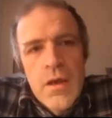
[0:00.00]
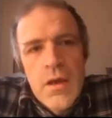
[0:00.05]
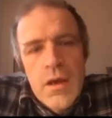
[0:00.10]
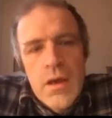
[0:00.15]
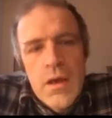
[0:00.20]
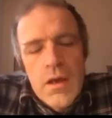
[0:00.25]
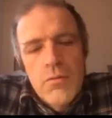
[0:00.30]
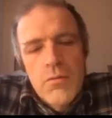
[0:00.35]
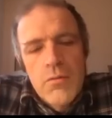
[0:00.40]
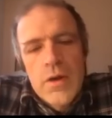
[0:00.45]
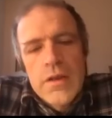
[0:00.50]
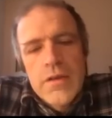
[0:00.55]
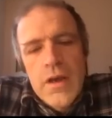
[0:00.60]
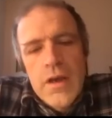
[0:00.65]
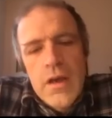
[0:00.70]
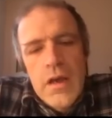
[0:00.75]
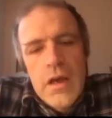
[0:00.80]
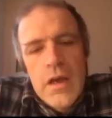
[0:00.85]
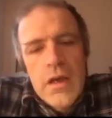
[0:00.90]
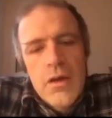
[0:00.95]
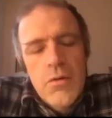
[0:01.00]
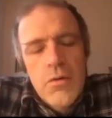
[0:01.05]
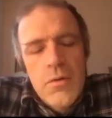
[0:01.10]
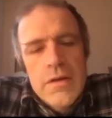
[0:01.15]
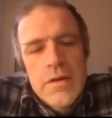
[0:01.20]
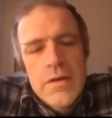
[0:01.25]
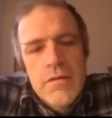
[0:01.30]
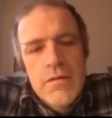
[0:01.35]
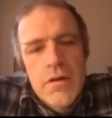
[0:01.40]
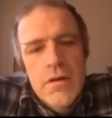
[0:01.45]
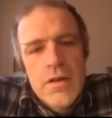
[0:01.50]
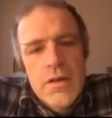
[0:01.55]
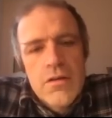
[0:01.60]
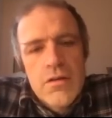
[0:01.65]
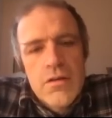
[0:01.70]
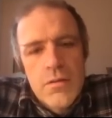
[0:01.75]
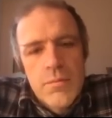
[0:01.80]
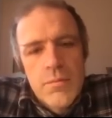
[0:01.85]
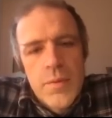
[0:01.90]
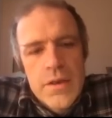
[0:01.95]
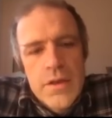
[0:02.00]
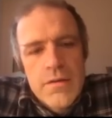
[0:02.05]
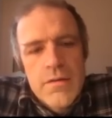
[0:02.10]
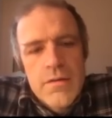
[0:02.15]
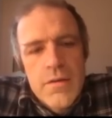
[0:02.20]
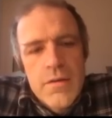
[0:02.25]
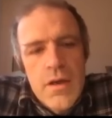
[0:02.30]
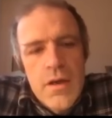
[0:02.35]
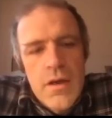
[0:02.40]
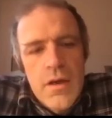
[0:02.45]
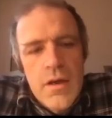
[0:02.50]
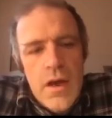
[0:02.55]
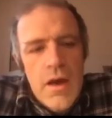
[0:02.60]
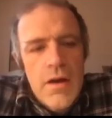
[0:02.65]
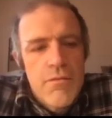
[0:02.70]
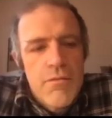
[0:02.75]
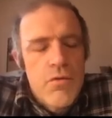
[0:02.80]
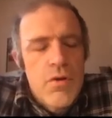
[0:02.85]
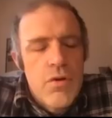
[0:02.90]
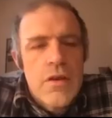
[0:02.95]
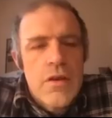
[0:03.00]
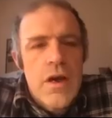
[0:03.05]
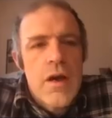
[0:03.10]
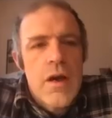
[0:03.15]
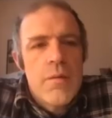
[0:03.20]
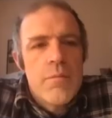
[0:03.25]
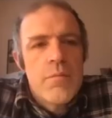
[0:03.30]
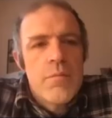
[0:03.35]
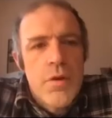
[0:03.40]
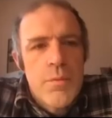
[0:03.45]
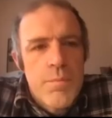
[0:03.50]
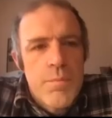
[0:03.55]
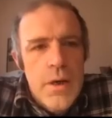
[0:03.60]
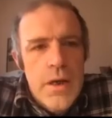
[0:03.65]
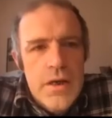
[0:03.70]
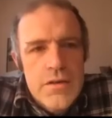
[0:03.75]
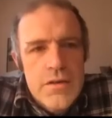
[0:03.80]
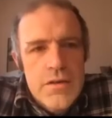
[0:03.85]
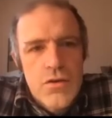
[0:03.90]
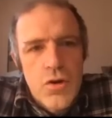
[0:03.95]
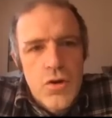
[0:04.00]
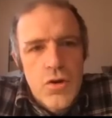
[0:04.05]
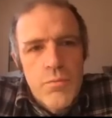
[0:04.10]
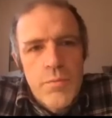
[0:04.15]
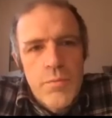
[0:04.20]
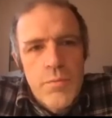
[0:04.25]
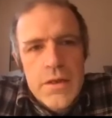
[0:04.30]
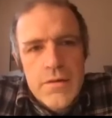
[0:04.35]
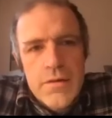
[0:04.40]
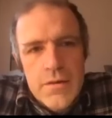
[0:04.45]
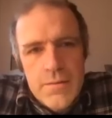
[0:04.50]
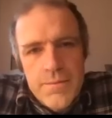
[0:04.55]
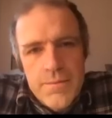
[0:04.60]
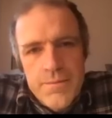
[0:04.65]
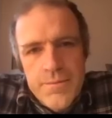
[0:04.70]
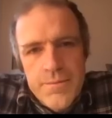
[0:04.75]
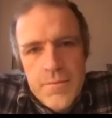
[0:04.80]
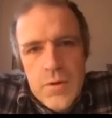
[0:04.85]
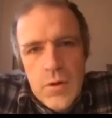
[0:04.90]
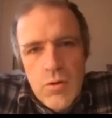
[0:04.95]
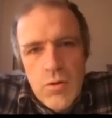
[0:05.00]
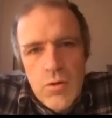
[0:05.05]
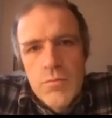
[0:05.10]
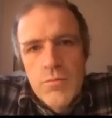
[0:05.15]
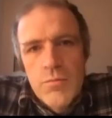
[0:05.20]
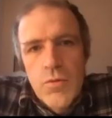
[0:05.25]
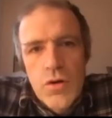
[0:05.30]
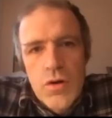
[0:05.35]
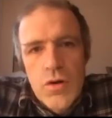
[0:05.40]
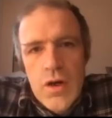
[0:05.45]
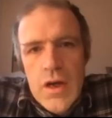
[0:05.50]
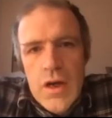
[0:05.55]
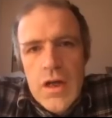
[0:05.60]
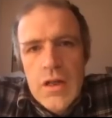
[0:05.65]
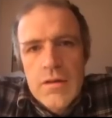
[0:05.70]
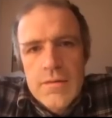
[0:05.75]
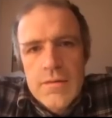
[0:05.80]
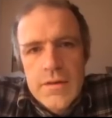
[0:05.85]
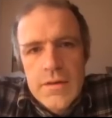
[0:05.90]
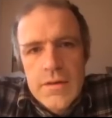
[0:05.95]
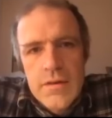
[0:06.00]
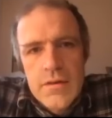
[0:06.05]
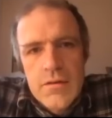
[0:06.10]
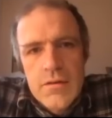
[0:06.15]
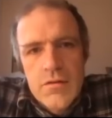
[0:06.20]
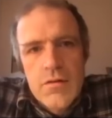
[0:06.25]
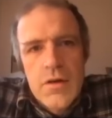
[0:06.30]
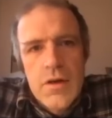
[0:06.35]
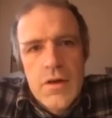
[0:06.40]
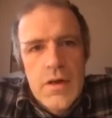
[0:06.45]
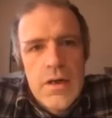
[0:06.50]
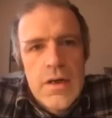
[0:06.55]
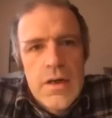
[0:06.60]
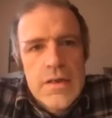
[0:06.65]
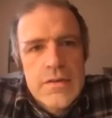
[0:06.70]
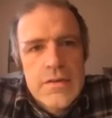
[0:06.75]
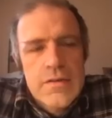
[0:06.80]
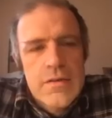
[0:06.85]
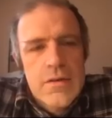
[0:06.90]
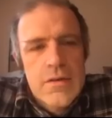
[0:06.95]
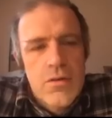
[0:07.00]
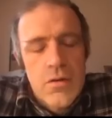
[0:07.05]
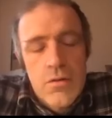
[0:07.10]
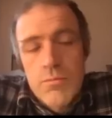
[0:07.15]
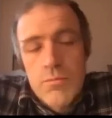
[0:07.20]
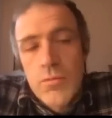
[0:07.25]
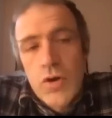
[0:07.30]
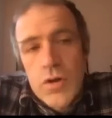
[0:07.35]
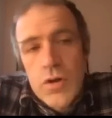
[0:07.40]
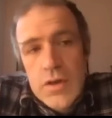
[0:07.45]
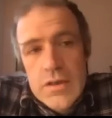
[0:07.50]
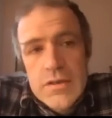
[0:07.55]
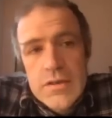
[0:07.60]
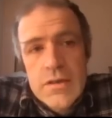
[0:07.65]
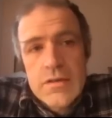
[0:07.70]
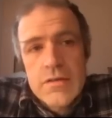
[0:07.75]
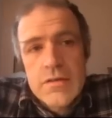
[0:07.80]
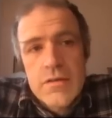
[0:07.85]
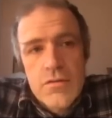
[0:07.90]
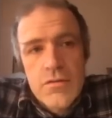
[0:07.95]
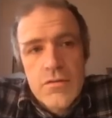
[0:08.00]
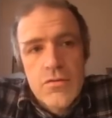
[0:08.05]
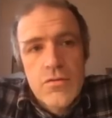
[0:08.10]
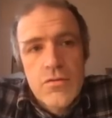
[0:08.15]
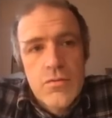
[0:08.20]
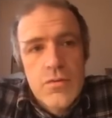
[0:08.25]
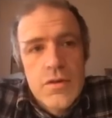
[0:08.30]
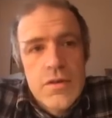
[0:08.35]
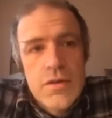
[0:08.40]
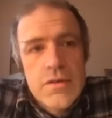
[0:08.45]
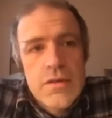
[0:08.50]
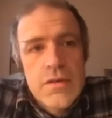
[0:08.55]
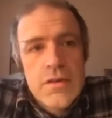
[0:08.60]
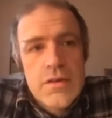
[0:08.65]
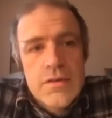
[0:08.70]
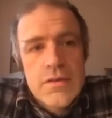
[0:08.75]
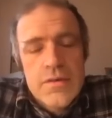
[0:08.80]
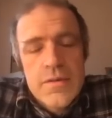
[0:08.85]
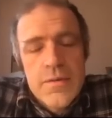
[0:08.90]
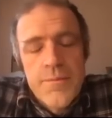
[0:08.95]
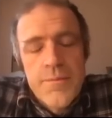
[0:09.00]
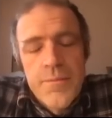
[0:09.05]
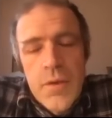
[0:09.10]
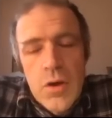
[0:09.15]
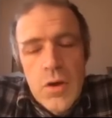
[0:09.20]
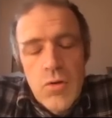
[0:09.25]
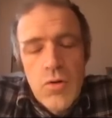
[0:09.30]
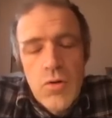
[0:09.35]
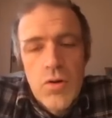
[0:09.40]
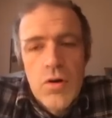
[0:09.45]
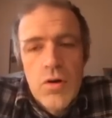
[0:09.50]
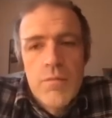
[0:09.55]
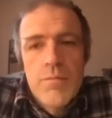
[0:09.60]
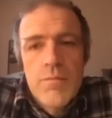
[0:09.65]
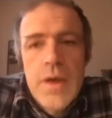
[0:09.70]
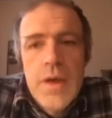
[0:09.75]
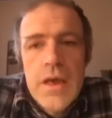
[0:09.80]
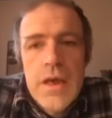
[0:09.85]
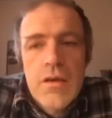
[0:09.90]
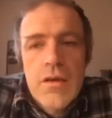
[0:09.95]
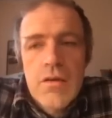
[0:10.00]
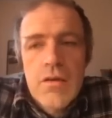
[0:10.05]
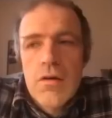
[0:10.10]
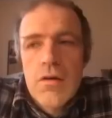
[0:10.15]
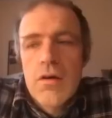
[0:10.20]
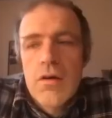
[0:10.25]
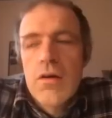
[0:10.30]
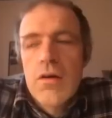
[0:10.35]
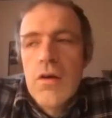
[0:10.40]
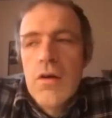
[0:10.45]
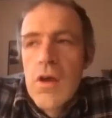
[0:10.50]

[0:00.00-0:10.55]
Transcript: And when they increased a little bit, every time the plants grow better or more healthy or less or more resistant to disease, or make a